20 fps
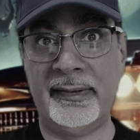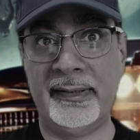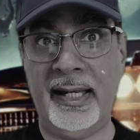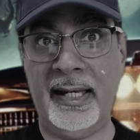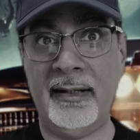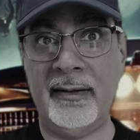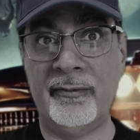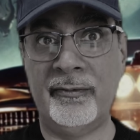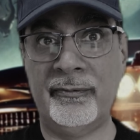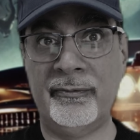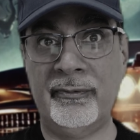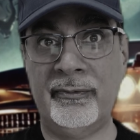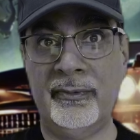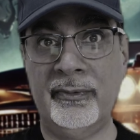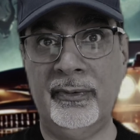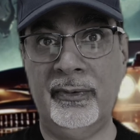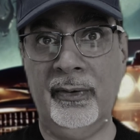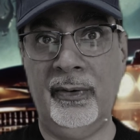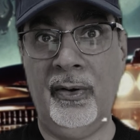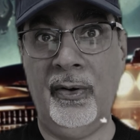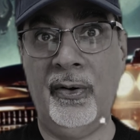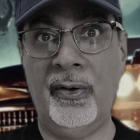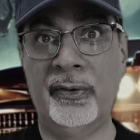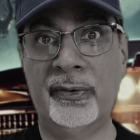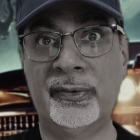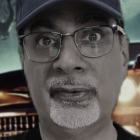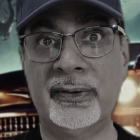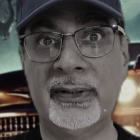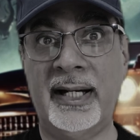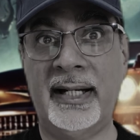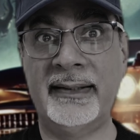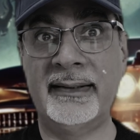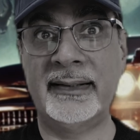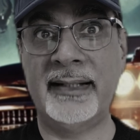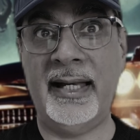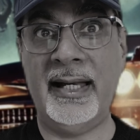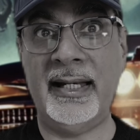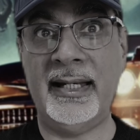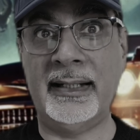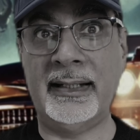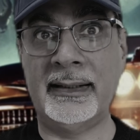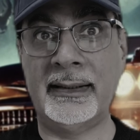safe. Or should I say,